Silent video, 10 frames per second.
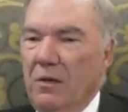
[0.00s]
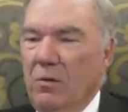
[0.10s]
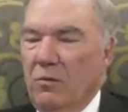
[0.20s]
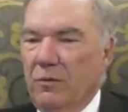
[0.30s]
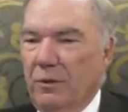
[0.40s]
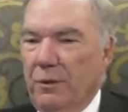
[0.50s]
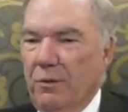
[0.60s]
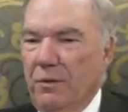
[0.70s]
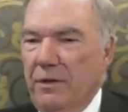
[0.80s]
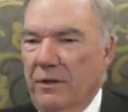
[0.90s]
Over a
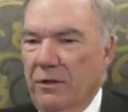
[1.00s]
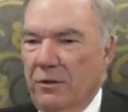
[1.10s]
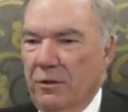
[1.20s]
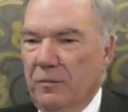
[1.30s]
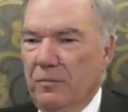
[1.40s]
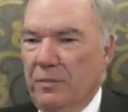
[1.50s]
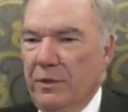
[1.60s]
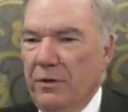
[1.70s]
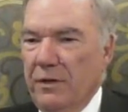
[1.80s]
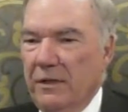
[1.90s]
30-year
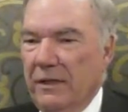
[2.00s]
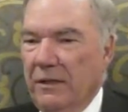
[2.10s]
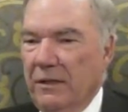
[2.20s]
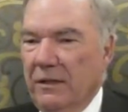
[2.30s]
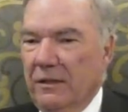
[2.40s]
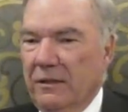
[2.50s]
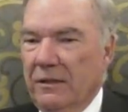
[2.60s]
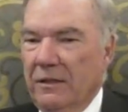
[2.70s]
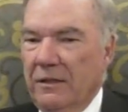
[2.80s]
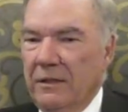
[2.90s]
period, I think
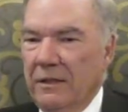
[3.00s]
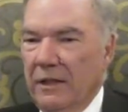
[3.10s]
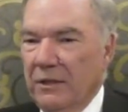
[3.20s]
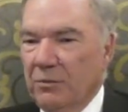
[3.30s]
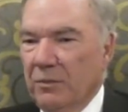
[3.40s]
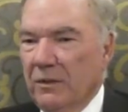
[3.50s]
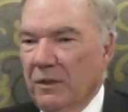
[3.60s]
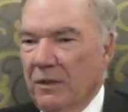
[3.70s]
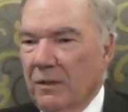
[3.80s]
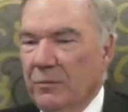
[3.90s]
he and I split
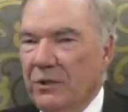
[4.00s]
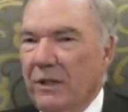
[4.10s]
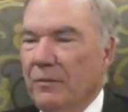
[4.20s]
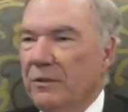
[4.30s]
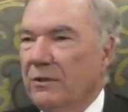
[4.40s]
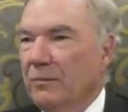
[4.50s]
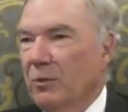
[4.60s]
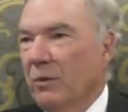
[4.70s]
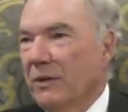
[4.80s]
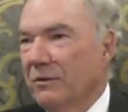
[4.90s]
the club
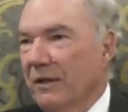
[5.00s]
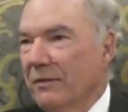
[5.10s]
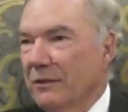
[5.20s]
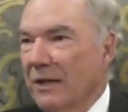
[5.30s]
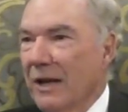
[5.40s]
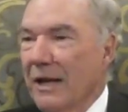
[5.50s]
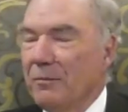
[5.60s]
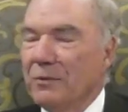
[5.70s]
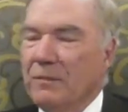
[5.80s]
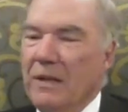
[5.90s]
championship 27
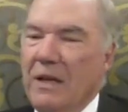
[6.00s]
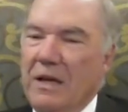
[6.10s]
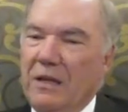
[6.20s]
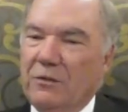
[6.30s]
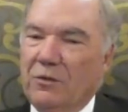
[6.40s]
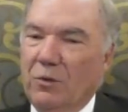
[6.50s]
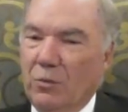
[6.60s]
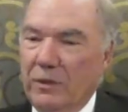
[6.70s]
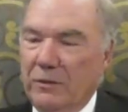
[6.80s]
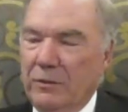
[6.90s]
times. So
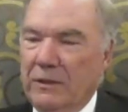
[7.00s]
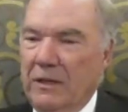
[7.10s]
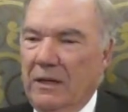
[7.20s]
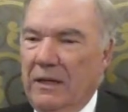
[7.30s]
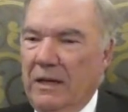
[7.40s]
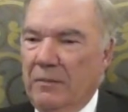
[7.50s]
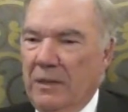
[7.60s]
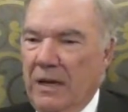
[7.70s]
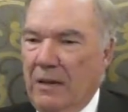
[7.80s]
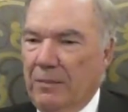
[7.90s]
we kind of had a
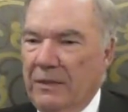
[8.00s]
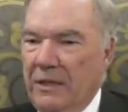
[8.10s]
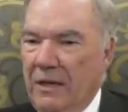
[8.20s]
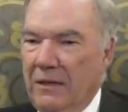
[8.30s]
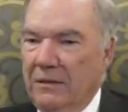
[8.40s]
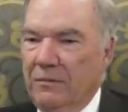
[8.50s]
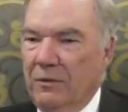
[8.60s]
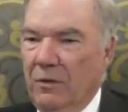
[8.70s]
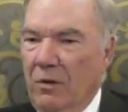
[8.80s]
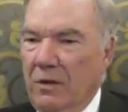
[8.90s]
monopoly on it
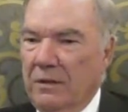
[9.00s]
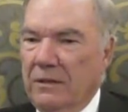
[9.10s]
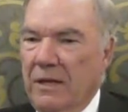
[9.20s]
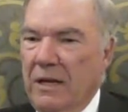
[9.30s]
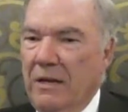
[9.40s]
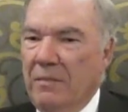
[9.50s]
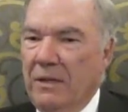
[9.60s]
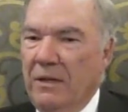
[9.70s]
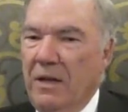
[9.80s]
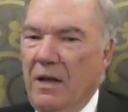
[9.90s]
for a long time,
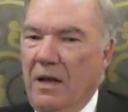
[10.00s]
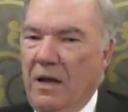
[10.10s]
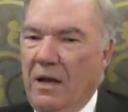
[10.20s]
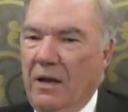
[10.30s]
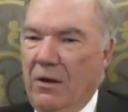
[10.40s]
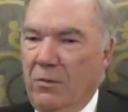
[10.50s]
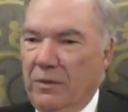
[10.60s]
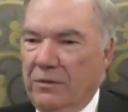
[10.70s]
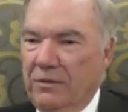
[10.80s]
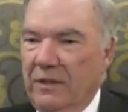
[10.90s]
and I
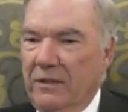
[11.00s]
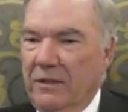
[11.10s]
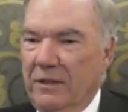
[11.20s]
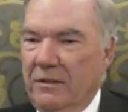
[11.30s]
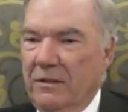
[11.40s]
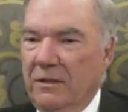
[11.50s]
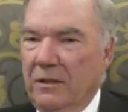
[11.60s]
always said that